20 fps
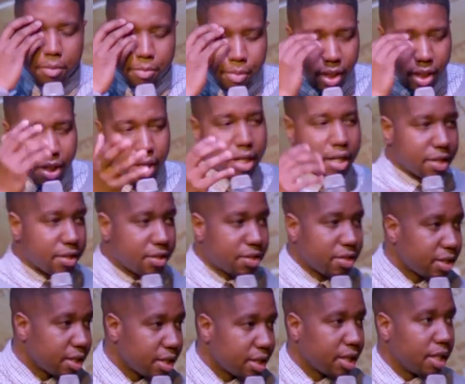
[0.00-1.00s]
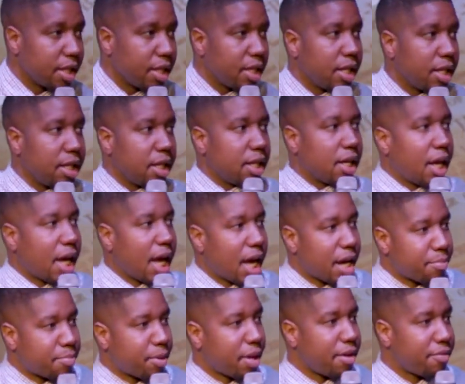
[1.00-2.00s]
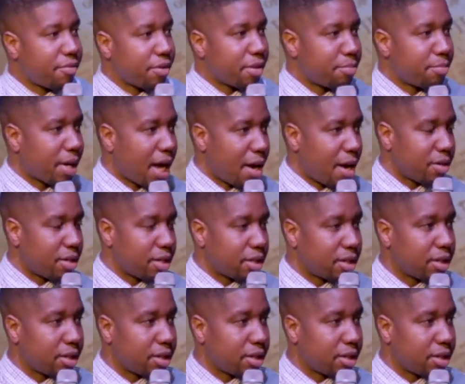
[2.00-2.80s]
because I got to pay for the power.